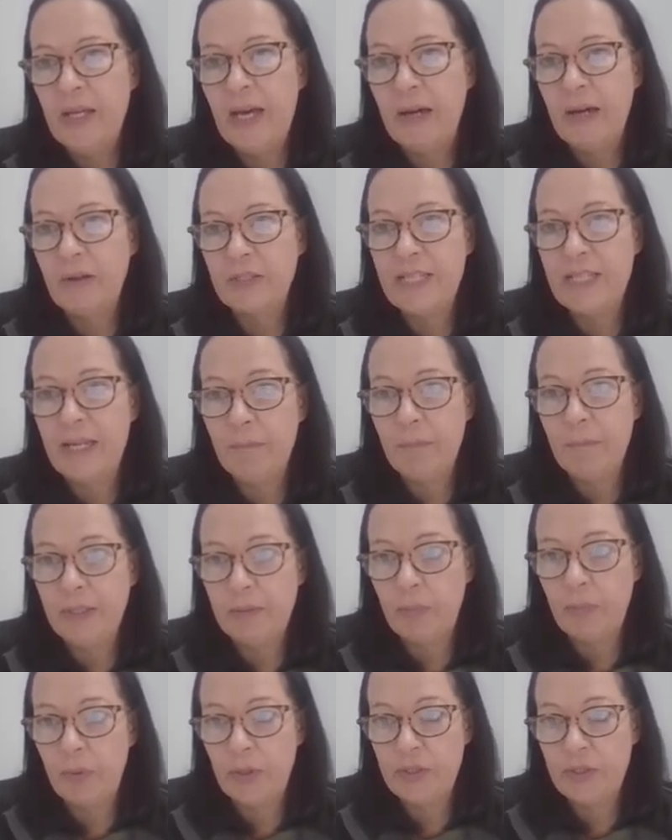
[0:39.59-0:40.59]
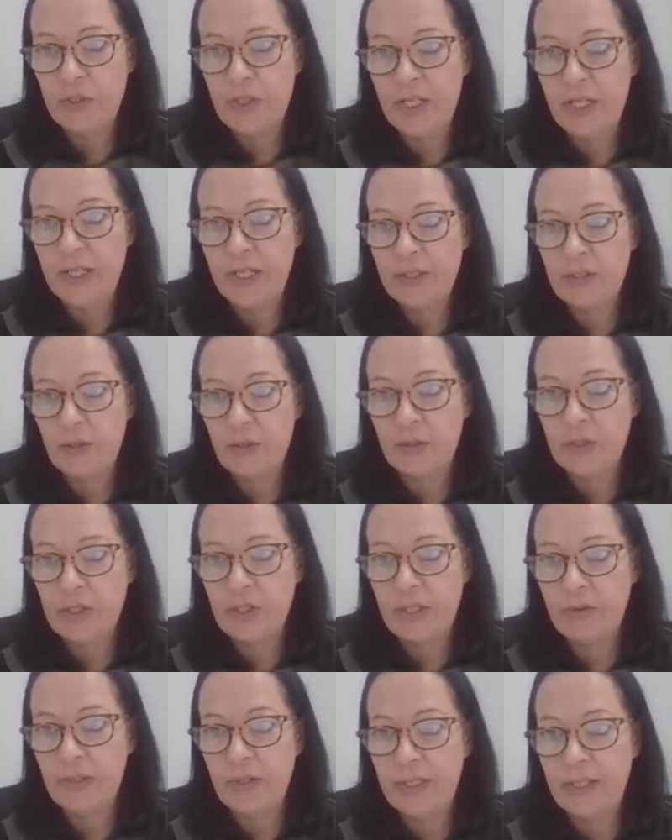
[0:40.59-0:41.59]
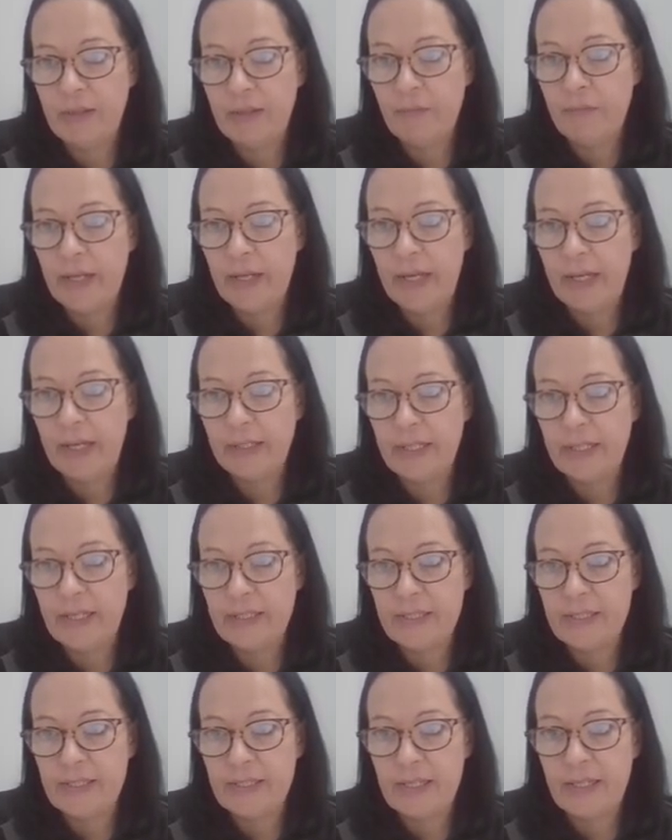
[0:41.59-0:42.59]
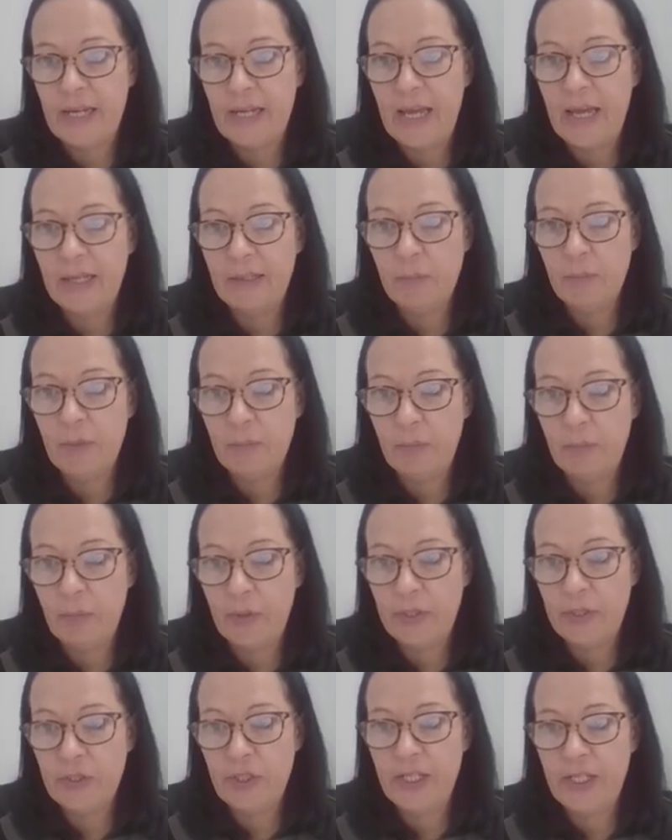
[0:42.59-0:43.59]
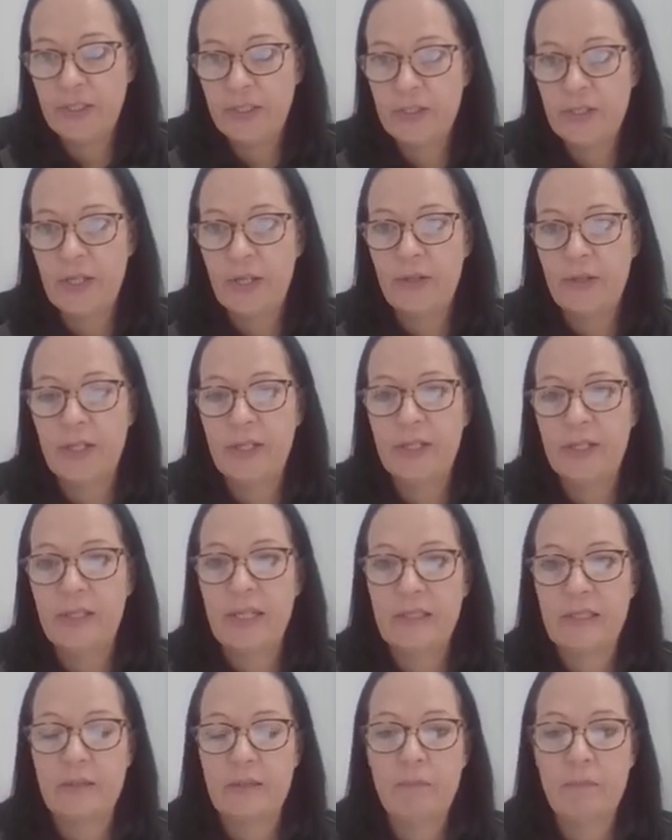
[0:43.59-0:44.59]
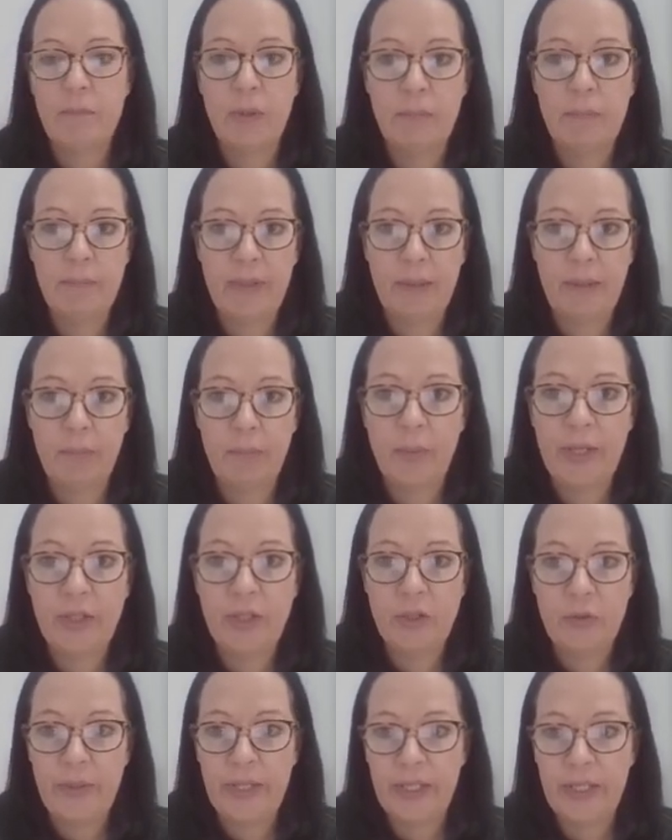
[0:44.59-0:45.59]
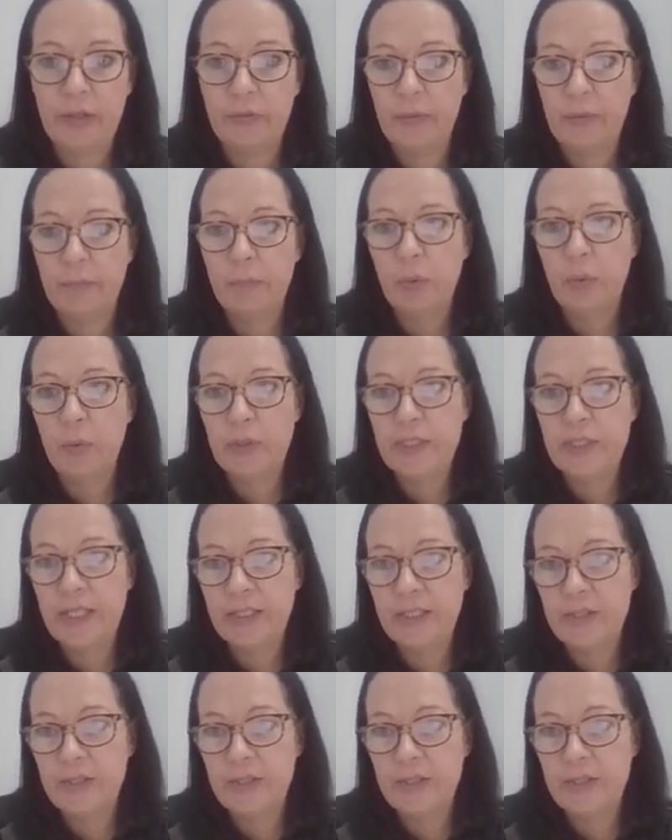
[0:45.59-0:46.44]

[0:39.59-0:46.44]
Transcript: Our template projects are generally flagged as an admin project so that it doesn't pop up when doing reporting.